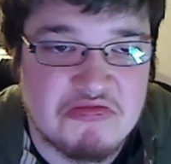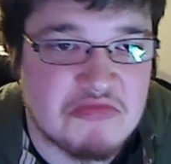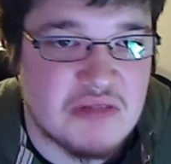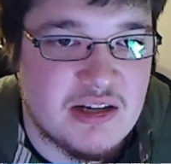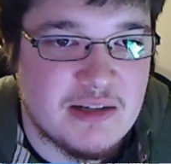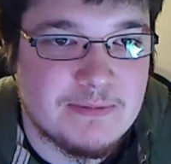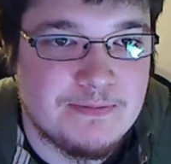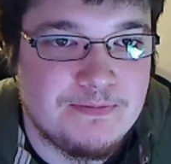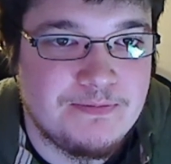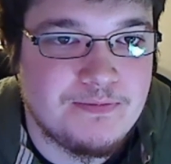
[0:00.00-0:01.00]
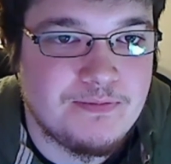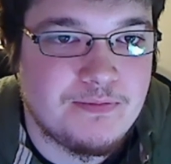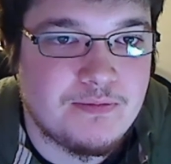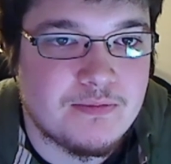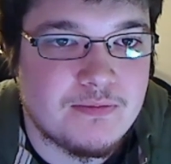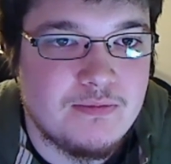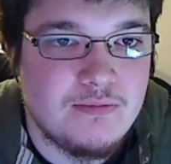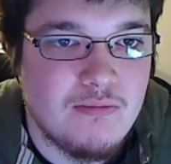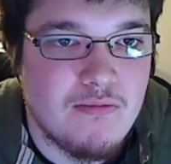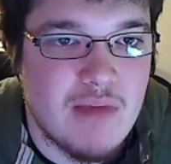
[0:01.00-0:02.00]
I don't know.
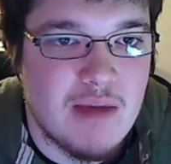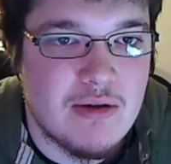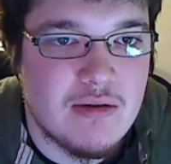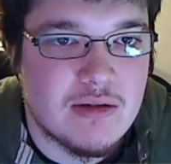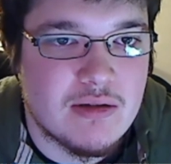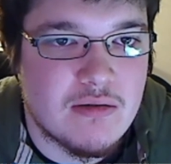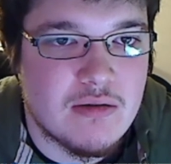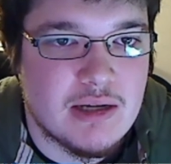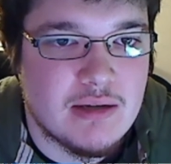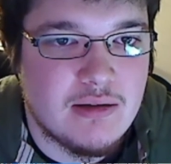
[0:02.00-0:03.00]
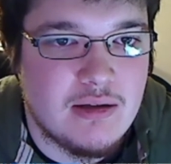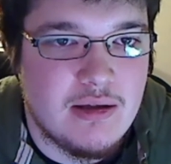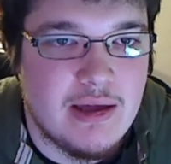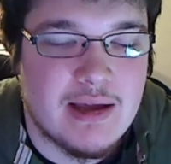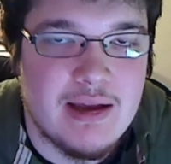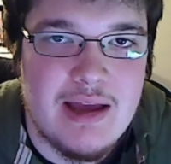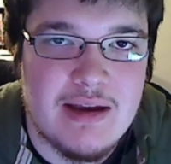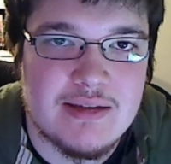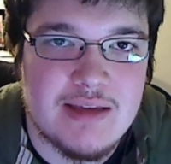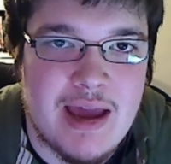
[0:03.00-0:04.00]
Maybe you disagree. Hey, can I
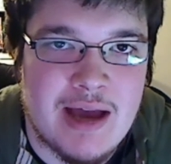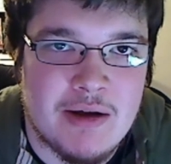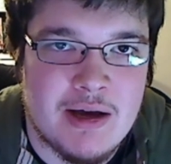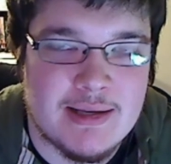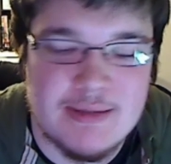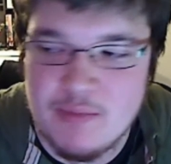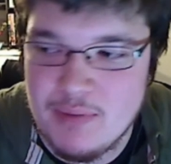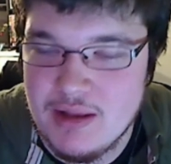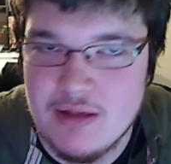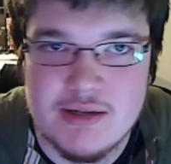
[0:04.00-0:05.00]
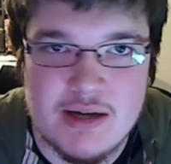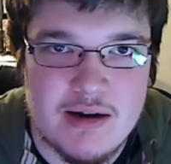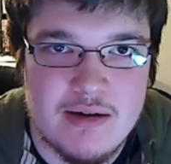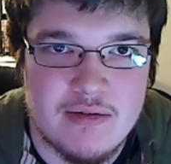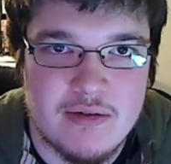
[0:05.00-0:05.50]
just say how awesome the pillows are?